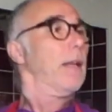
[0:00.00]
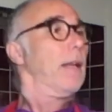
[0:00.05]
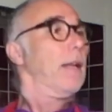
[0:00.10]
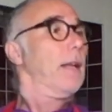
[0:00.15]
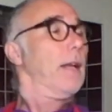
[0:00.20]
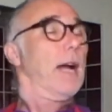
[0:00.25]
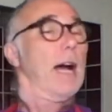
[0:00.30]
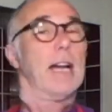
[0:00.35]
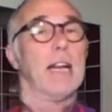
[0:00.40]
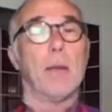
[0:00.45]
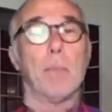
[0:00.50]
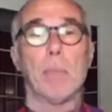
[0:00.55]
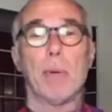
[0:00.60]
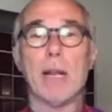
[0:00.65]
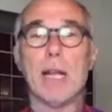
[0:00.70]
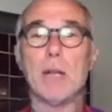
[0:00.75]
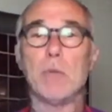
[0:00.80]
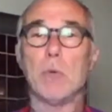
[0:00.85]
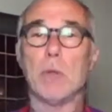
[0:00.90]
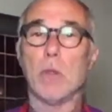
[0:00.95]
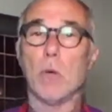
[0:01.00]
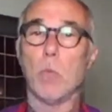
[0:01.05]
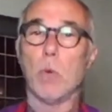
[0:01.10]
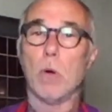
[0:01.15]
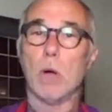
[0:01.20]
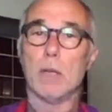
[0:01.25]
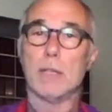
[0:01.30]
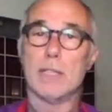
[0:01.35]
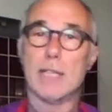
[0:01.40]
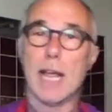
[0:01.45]
And I played with the word
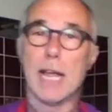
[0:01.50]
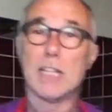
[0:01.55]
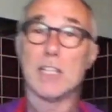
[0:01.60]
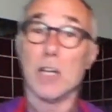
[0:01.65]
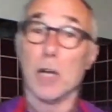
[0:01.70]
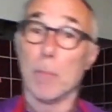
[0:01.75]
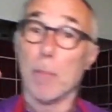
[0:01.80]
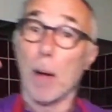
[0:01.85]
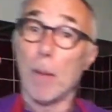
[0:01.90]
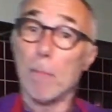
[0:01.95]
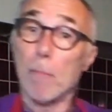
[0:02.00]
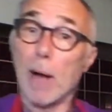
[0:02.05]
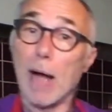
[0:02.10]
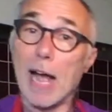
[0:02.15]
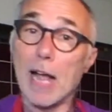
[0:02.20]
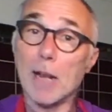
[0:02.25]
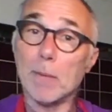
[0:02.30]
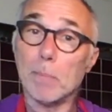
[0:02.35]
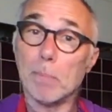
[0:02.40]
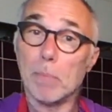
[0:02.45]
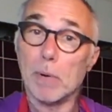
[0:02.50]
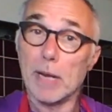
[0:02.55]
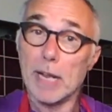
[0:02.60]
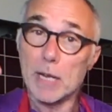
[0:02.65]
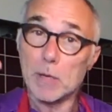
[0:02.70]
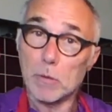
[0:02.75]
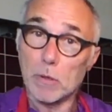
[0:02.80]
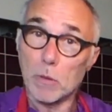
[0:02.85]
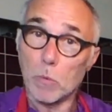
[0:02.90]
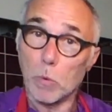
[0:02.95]
texting, or my mind played
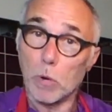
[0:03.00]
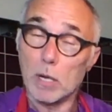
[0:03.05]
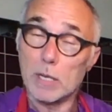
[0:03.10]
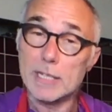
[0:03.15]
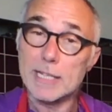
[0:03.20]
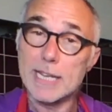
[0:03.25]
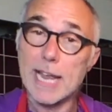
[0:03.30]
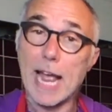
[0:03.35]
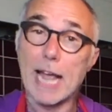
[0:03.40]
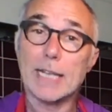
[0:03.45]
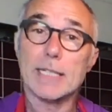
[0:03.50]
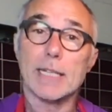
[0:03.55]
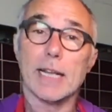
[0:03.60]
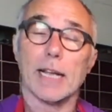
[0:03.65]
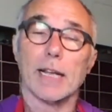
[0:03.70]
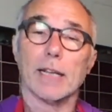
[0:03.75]
with the word texting.